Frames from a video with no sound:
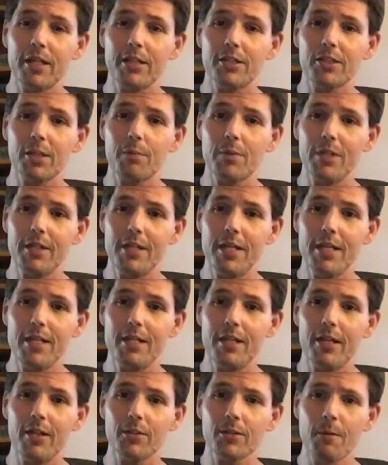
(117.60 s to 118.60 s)
some of the
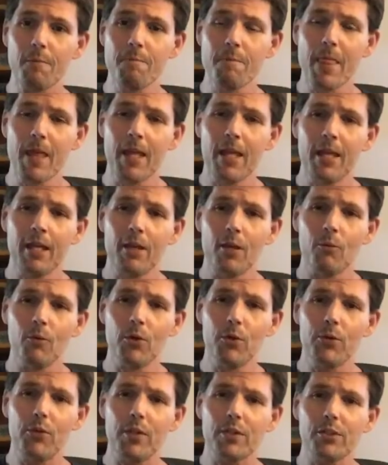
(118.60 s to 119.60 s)
details.
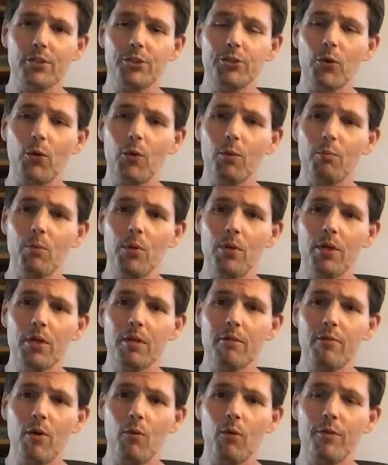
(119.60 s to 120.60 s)
Ruth is a short book
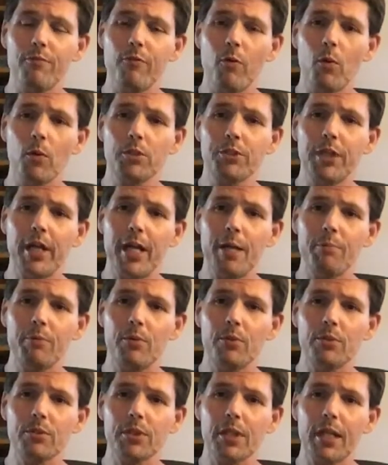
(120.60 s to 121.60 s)
of only 4
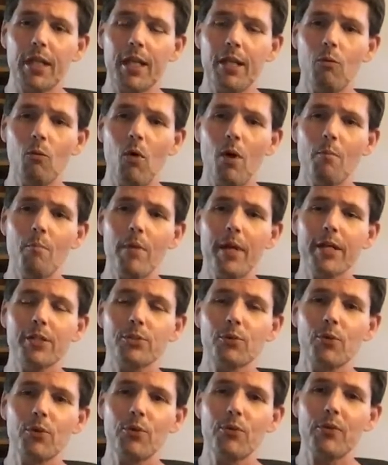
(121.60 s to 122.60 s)
chapters, and what
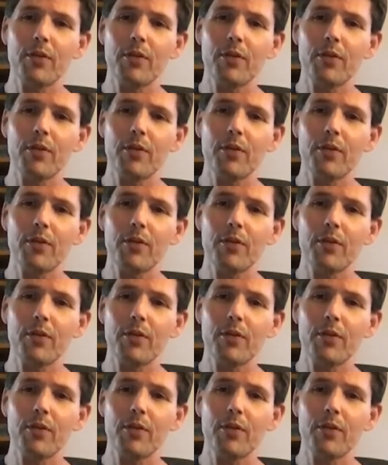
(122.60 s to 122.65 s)
makes Ruth